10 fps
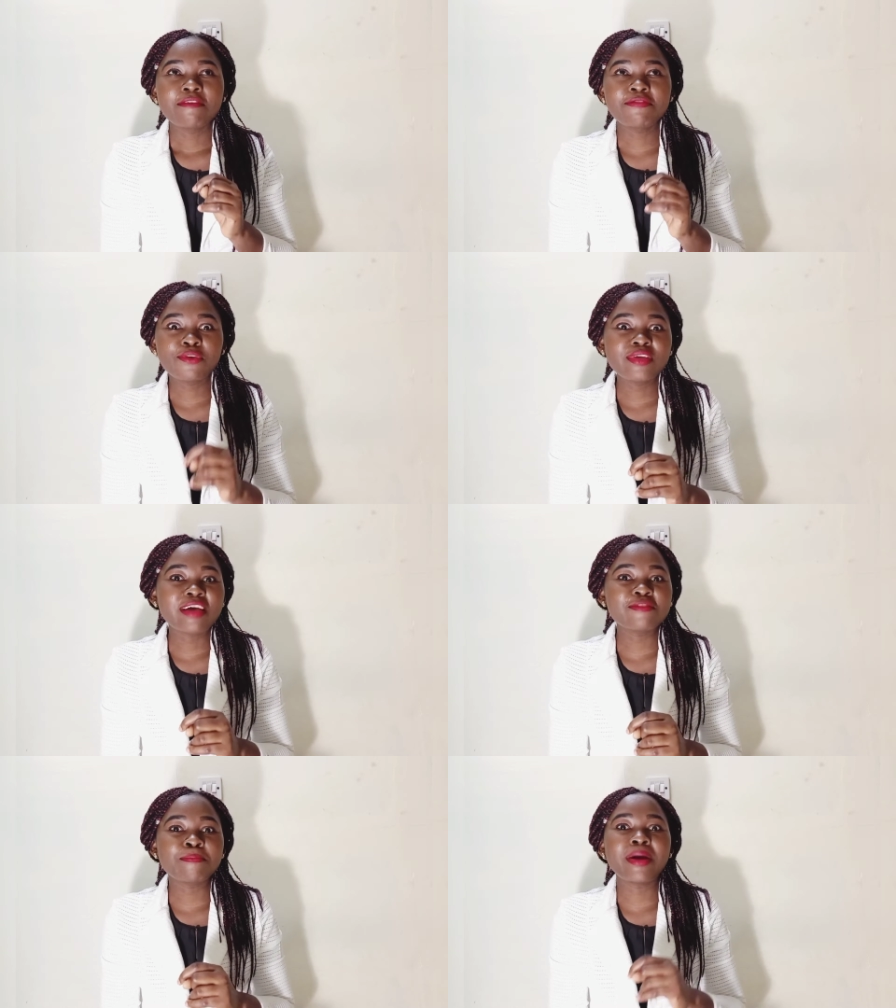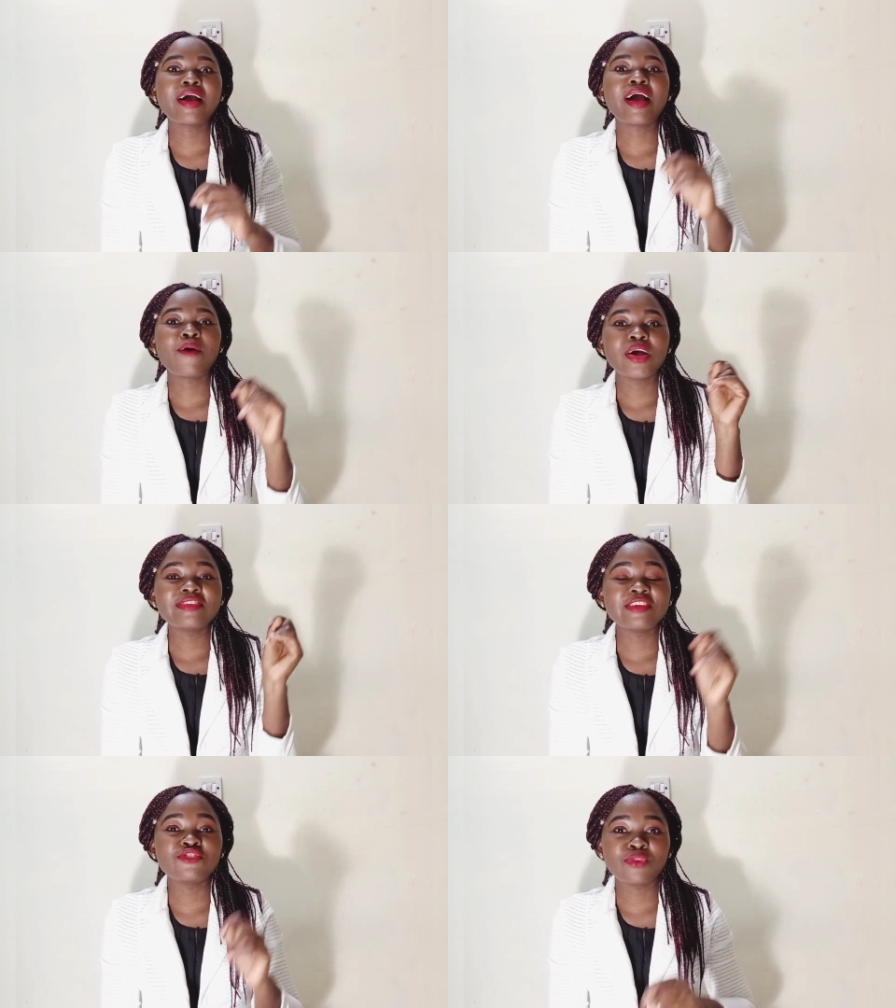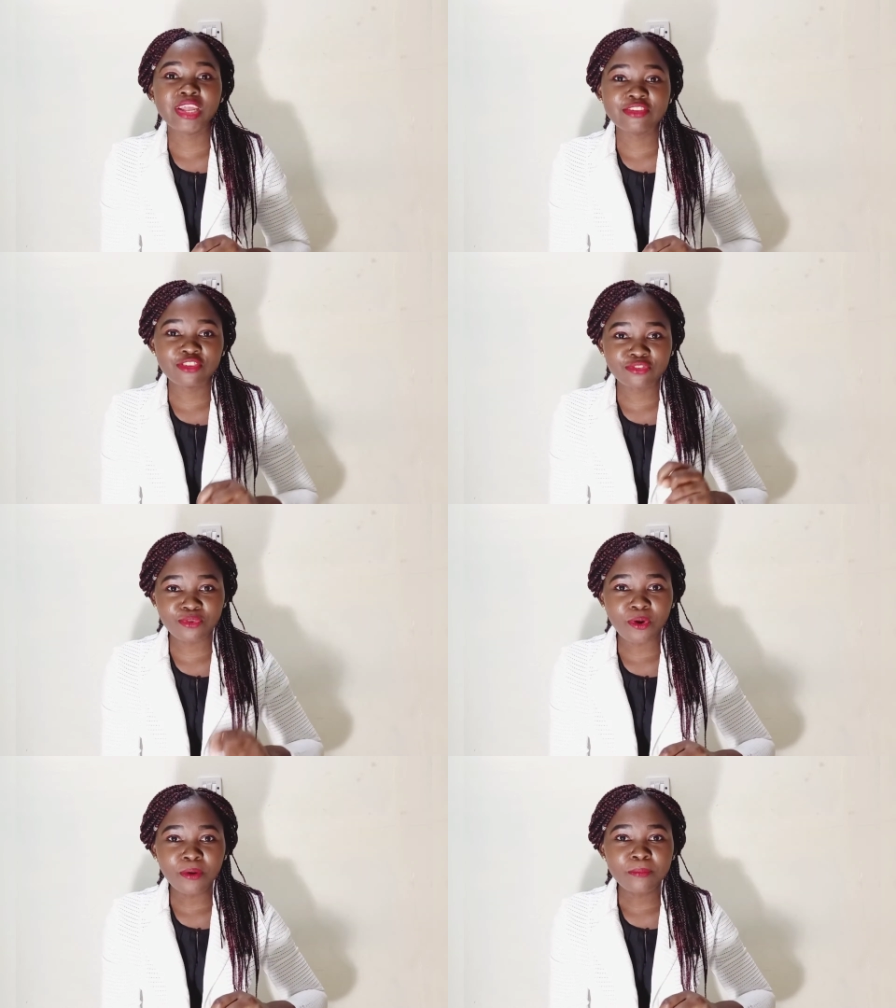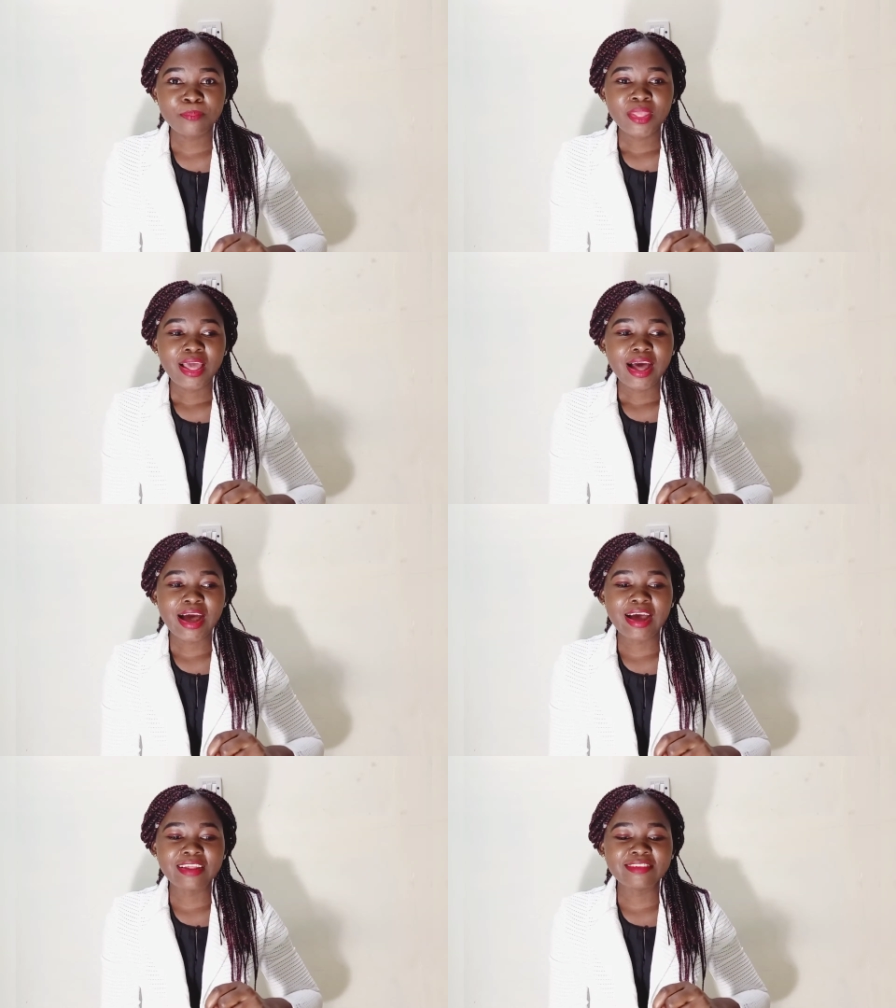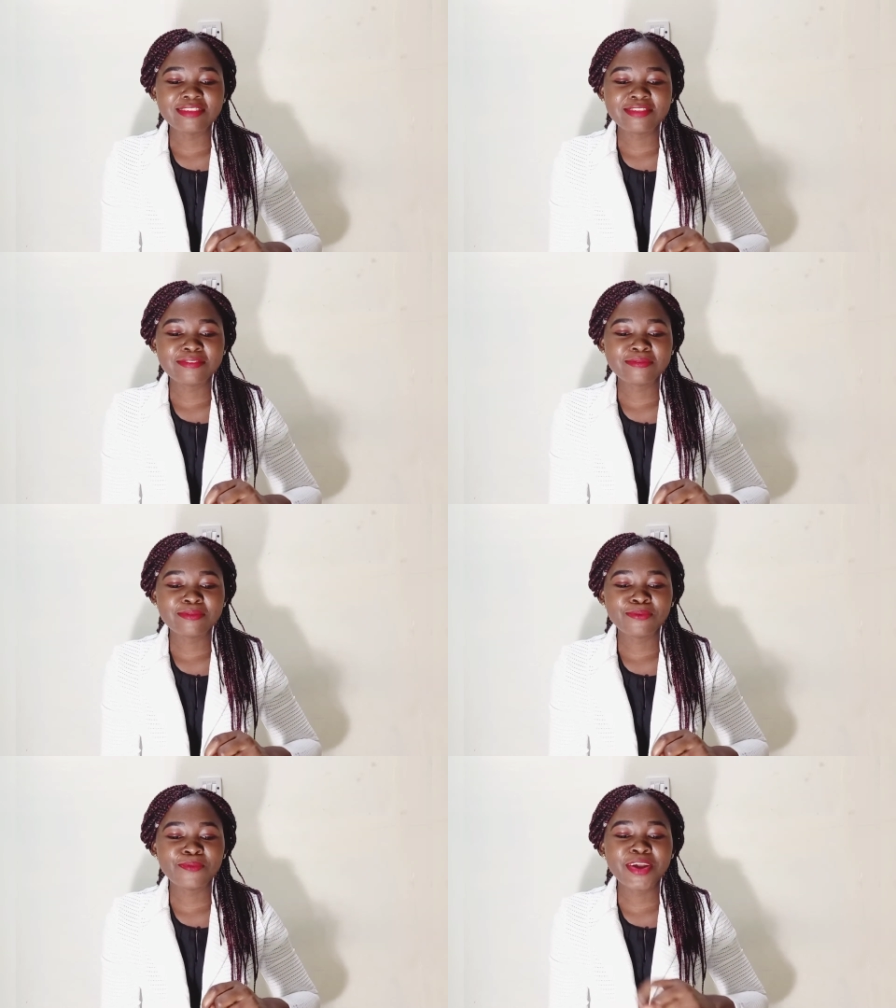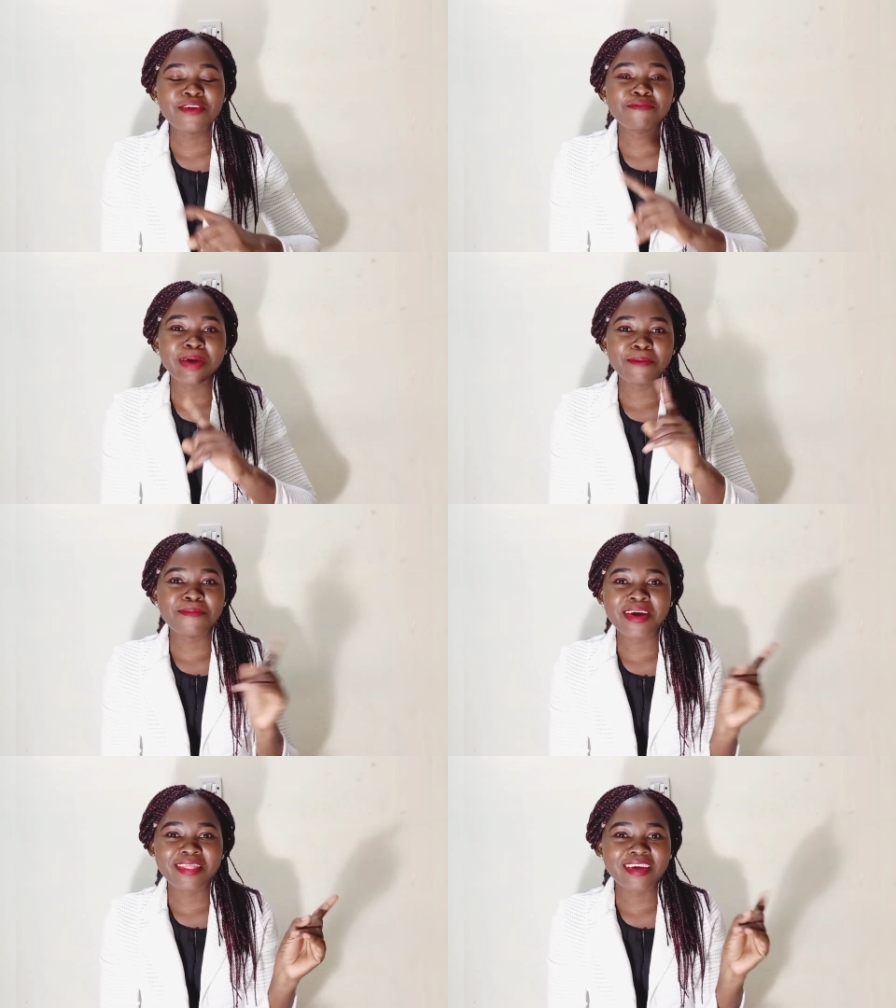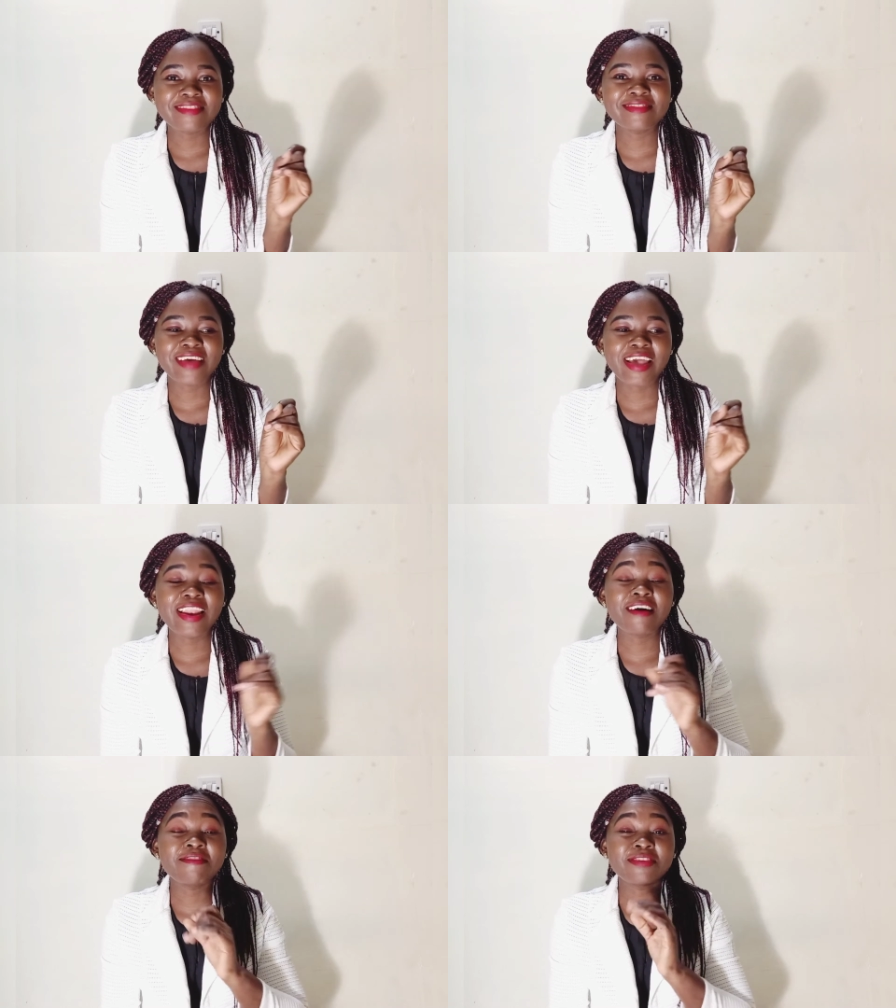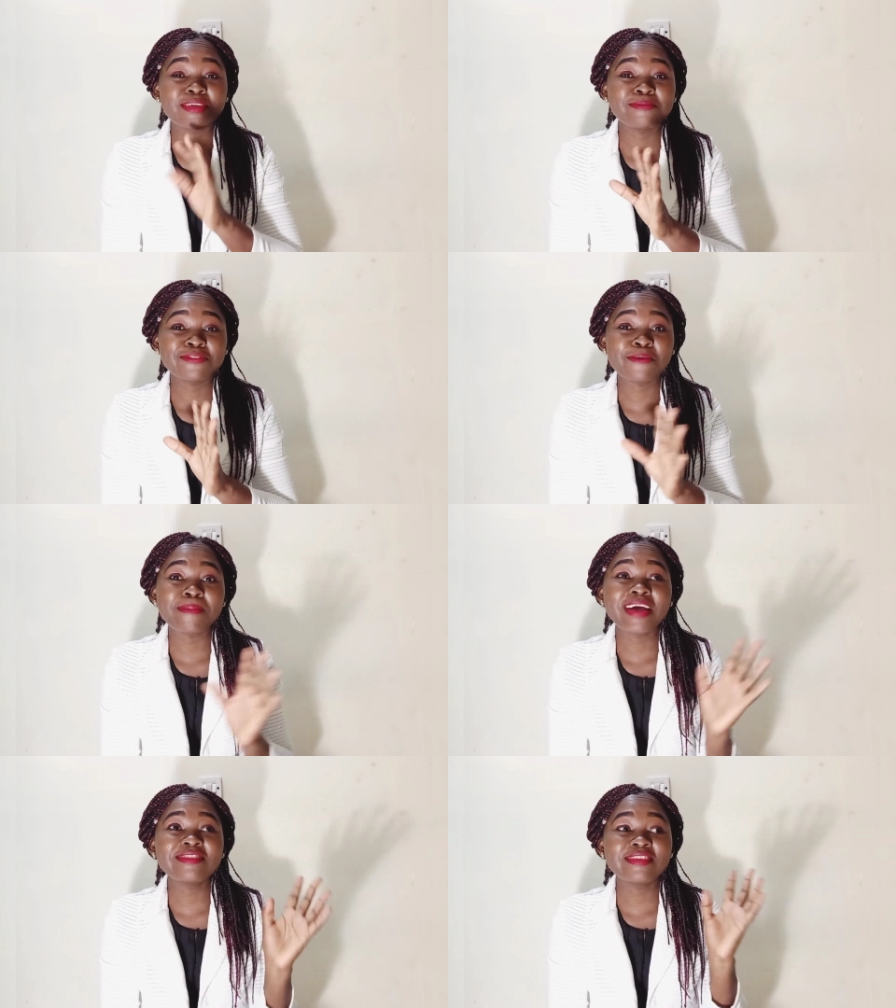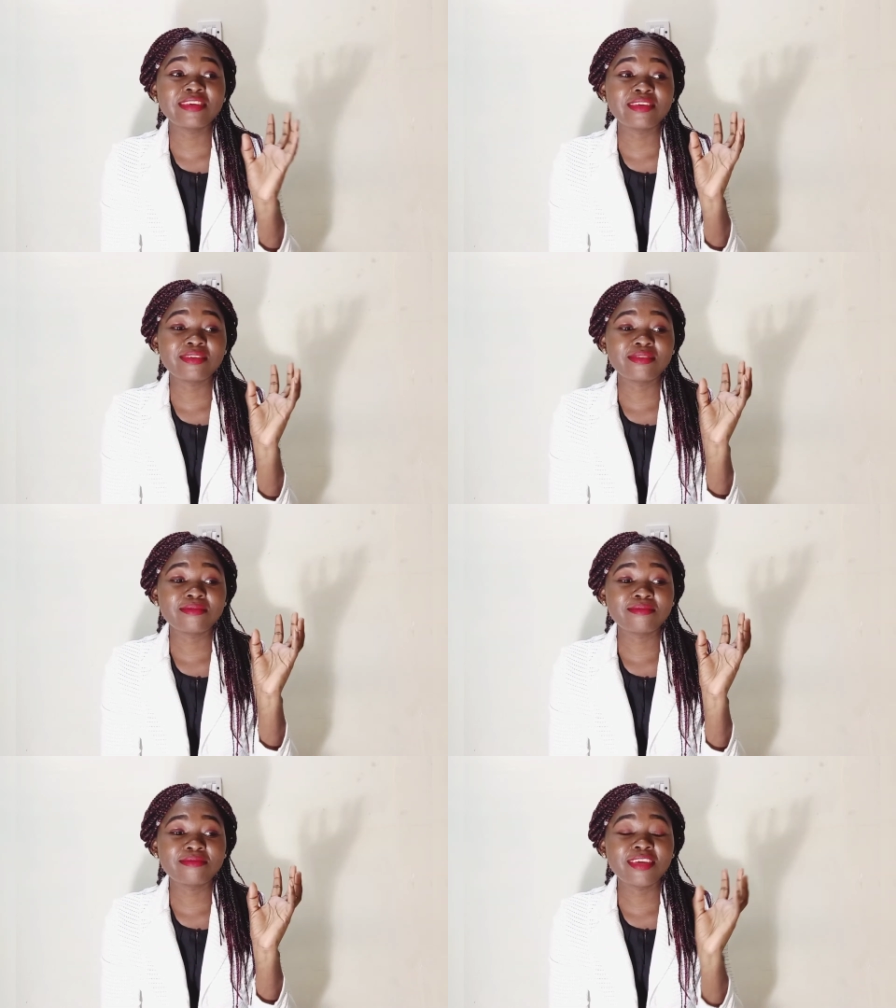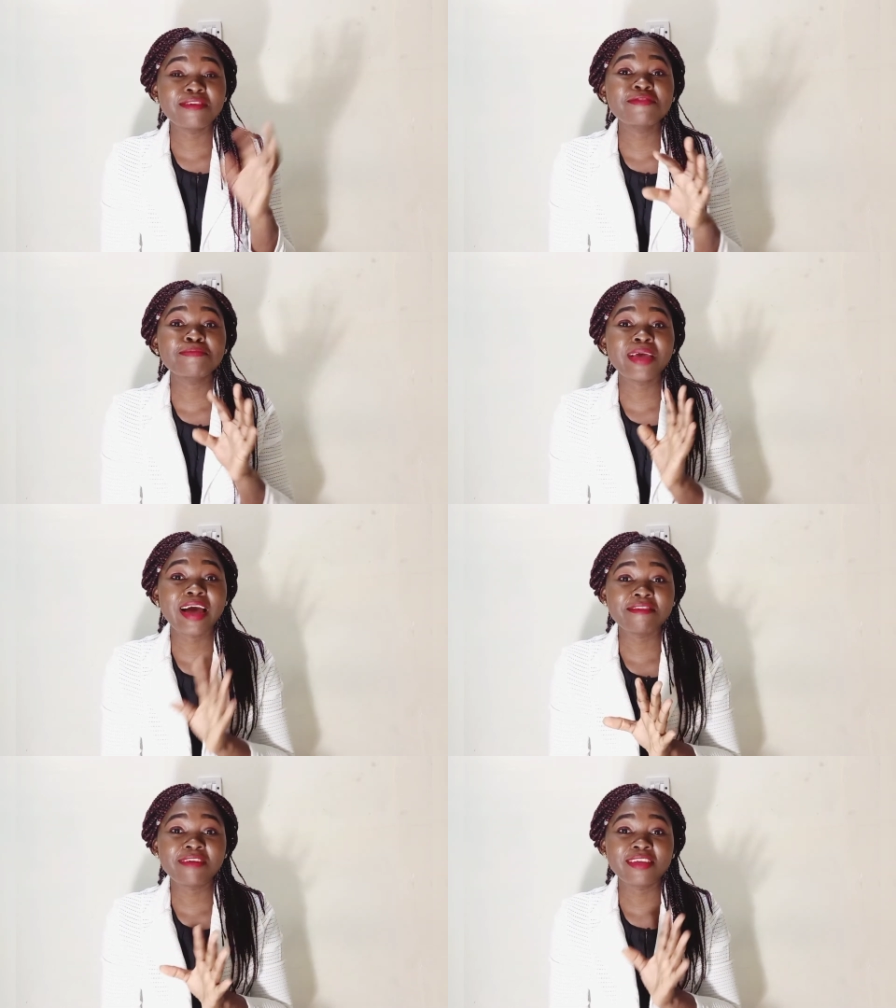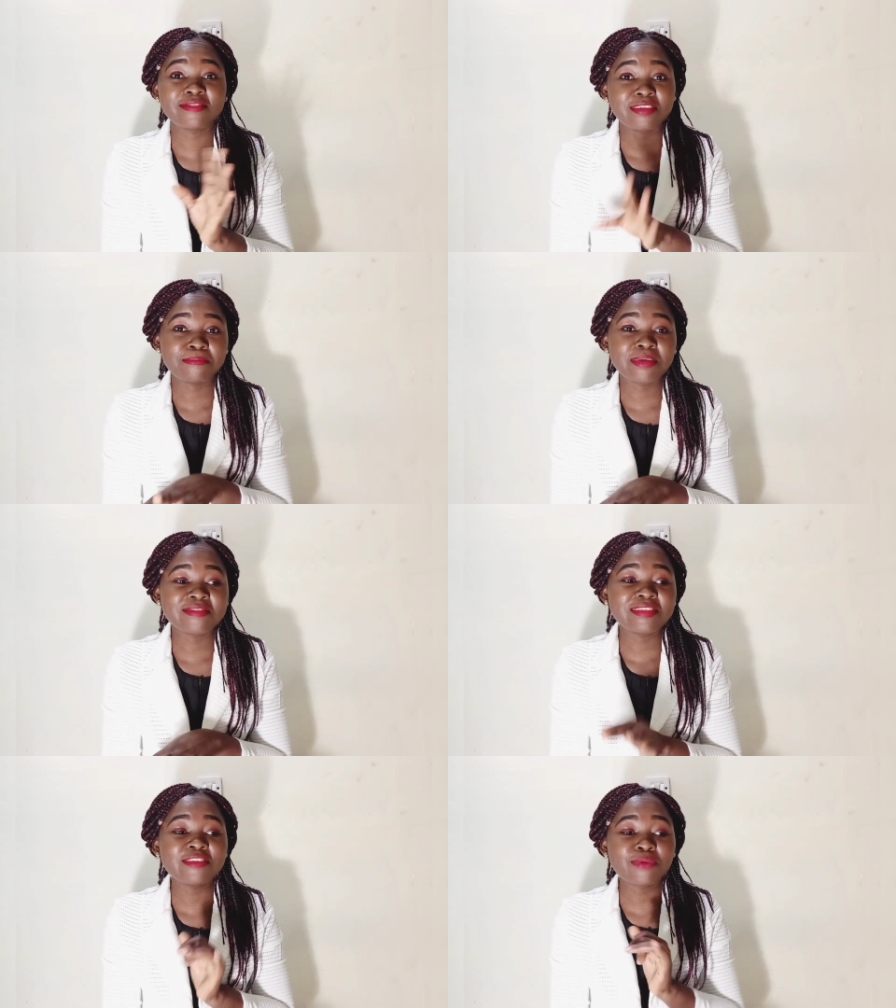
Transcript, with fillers: A few years back, I wanted to let it go. And one of my brothers, I love him so much. He gives me advice in business.